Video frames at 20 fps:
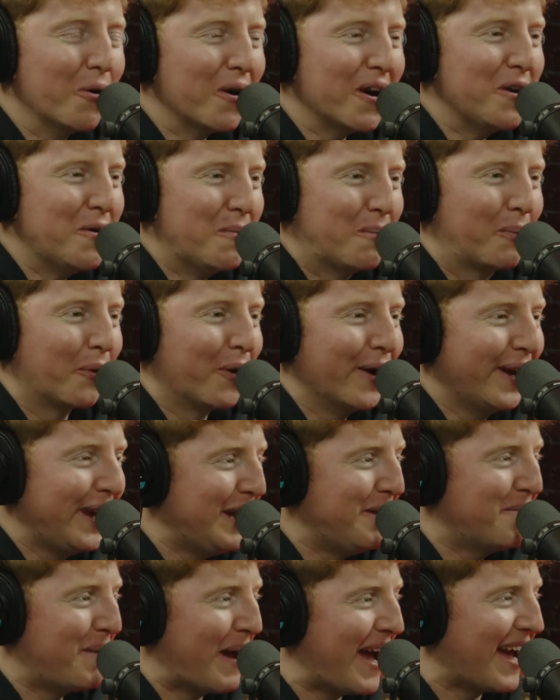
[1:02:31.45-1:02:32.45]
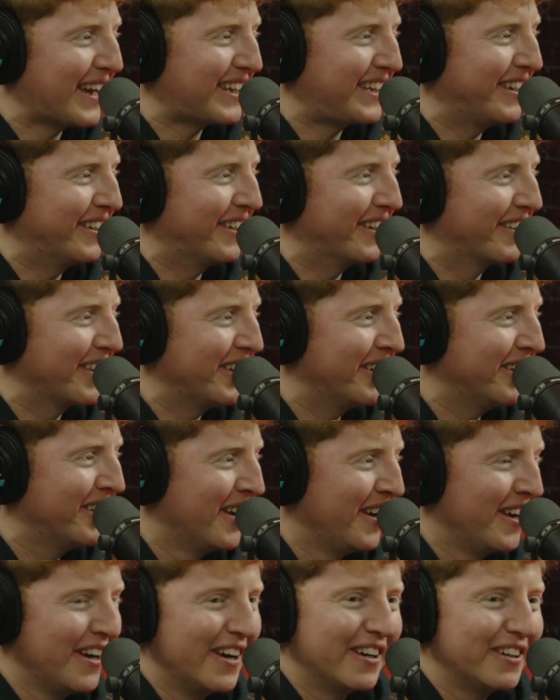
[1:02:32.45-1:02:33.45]
are you bringing back here? That
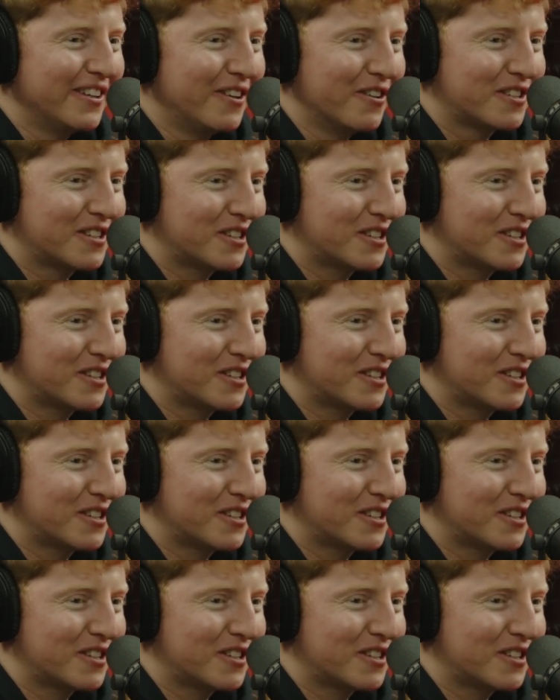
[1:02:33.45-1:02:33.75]
she's